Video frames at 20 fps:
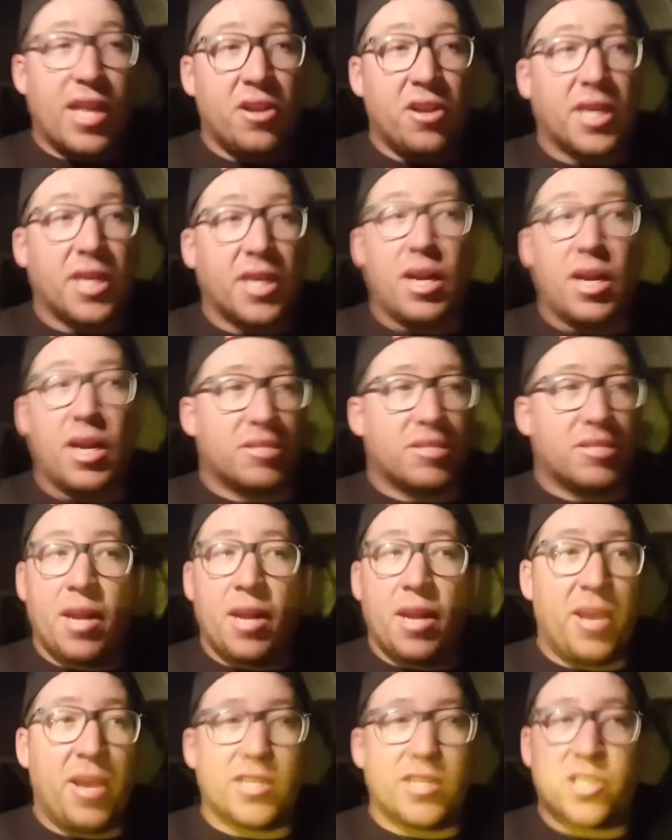fact that they
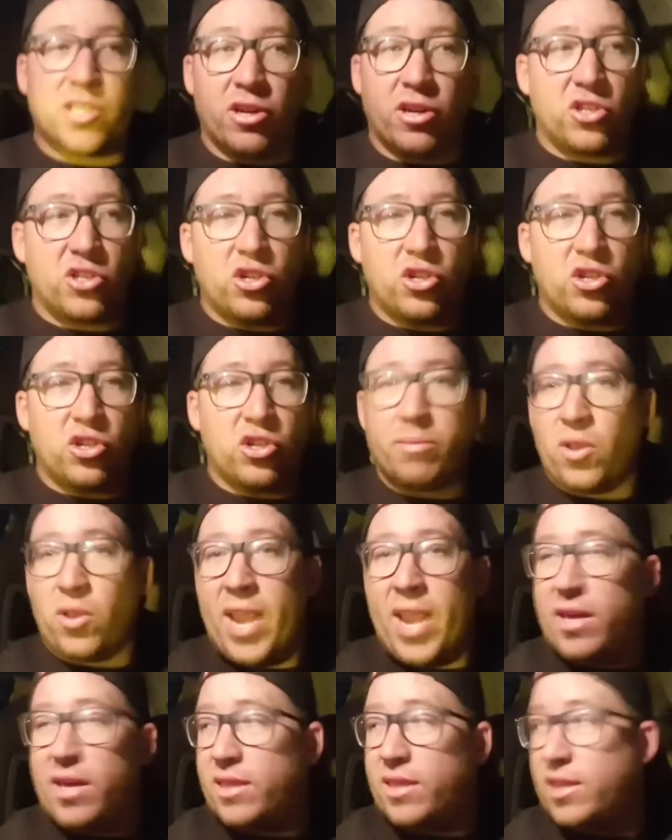don't get upset about
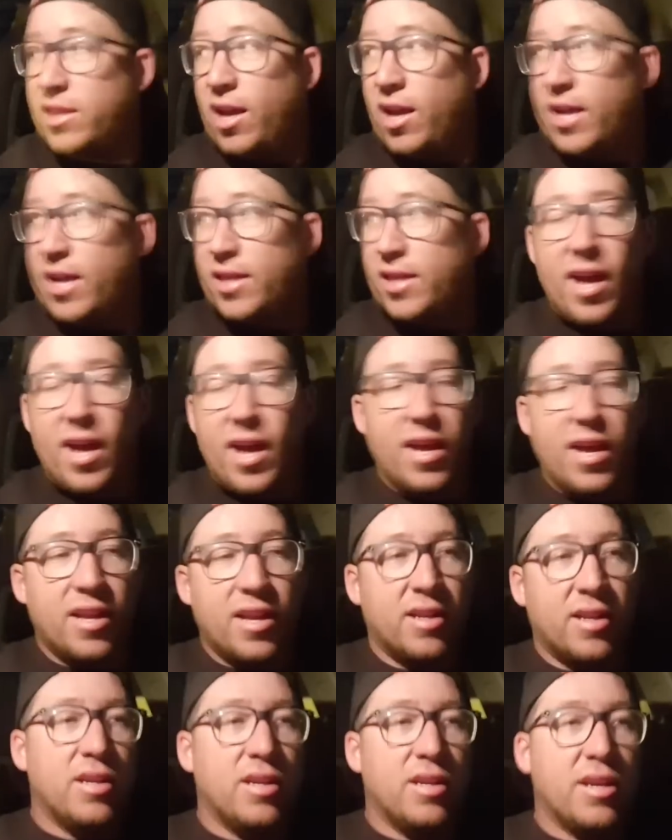dirt drops or anything
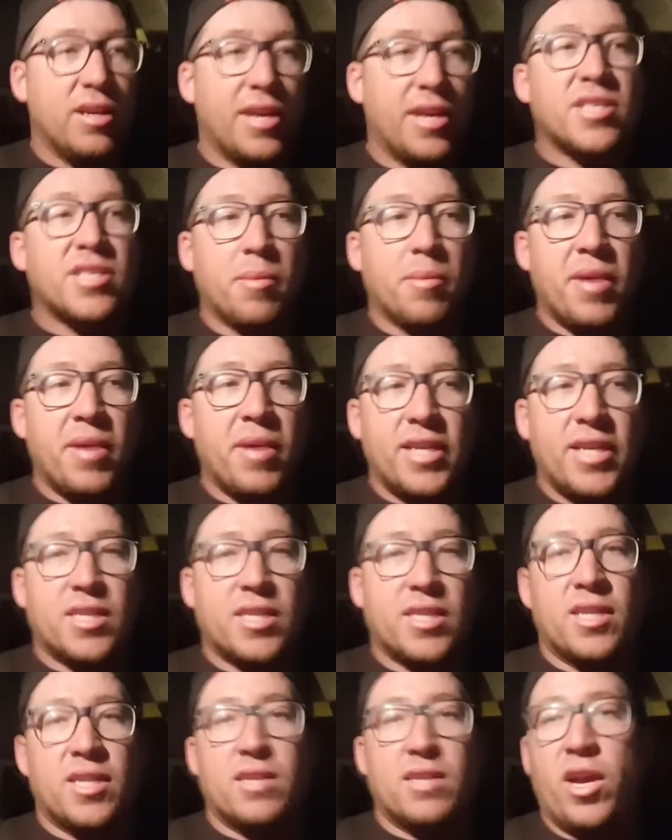like that
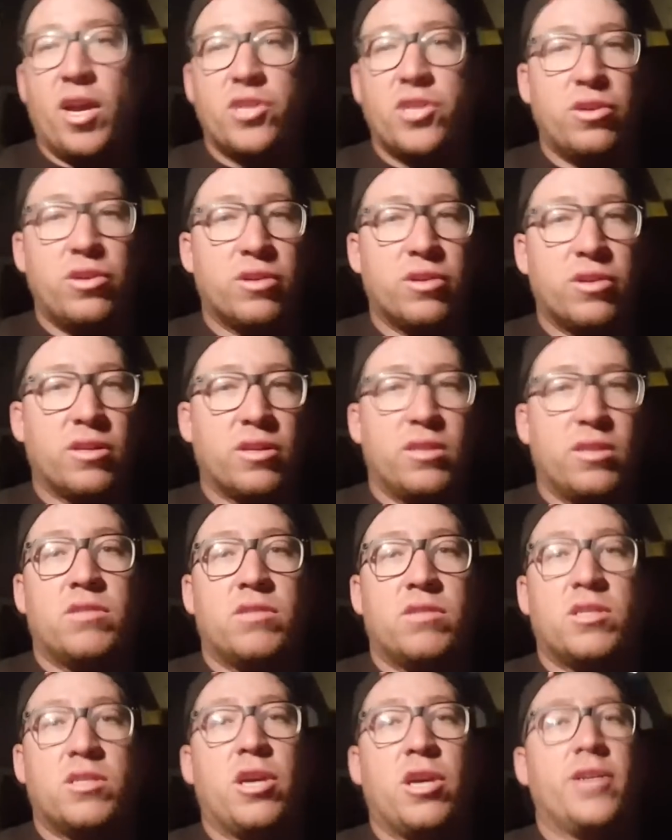is amazing. Like, you
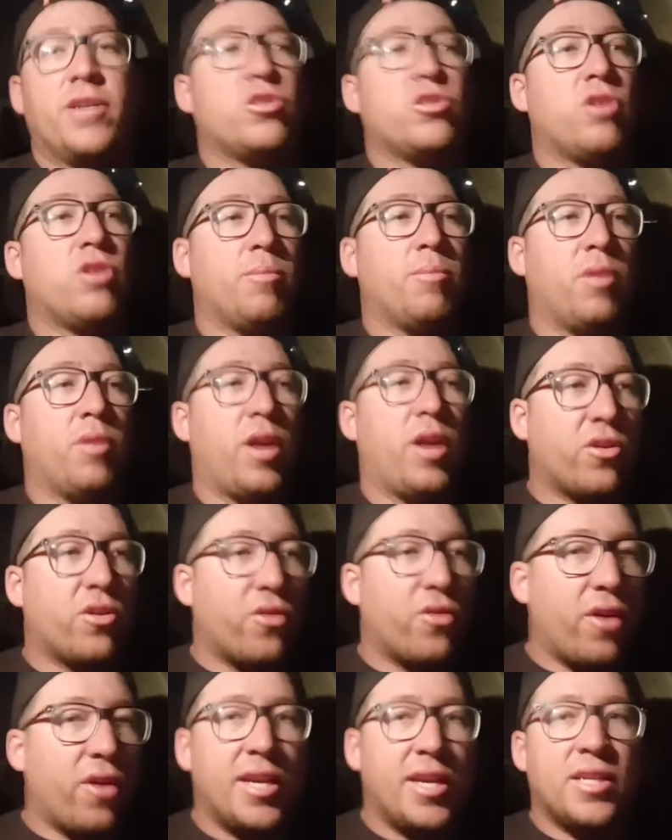can dirt drop
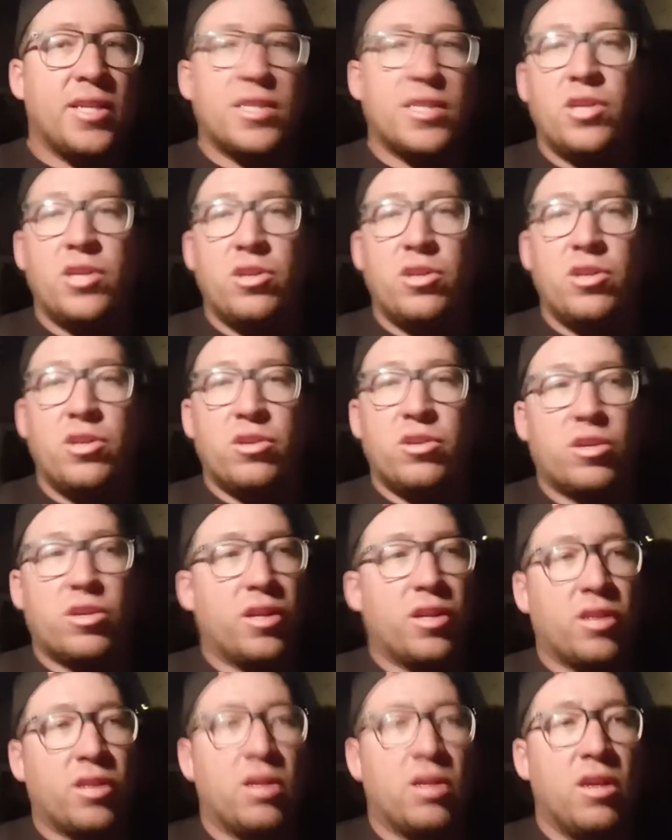like crazy. You
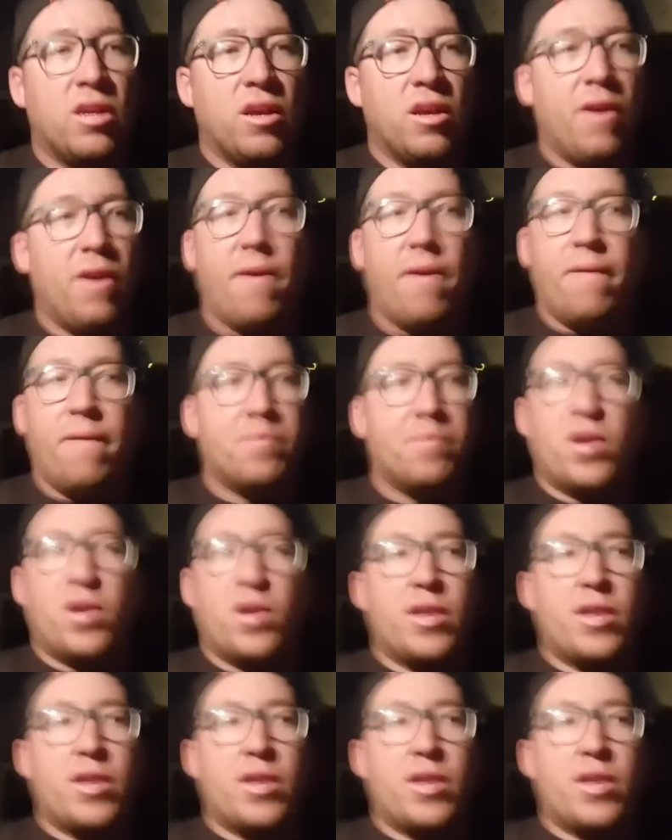can,